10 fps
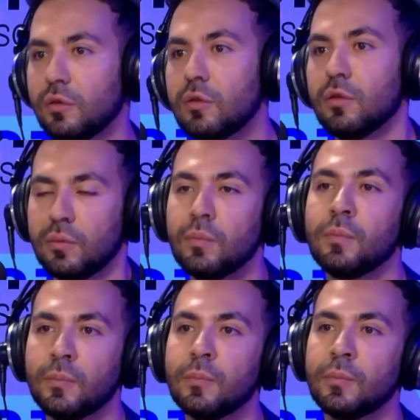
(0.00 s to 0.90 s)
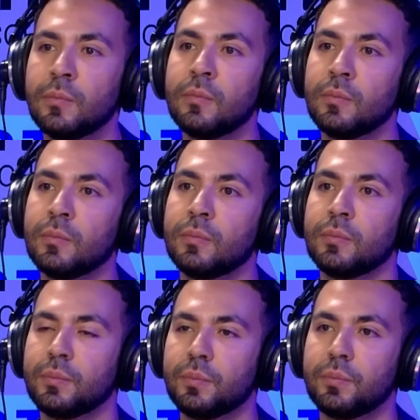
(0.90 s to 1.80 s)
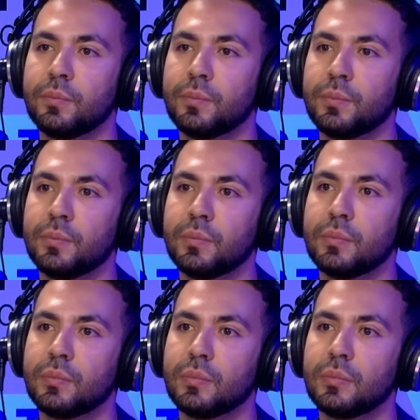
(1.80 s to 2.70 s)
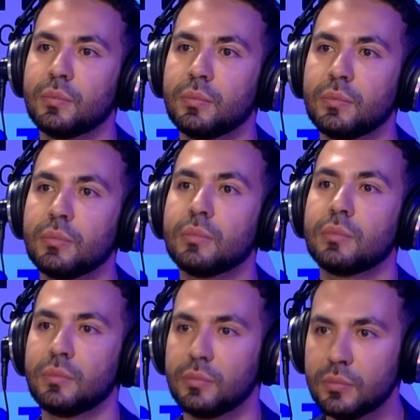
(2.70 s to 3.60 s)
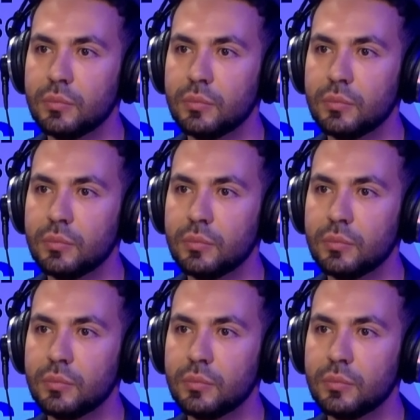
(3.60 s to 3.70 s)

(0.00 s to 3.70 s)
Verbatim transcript: I would say that's why more and more people are selecting business schools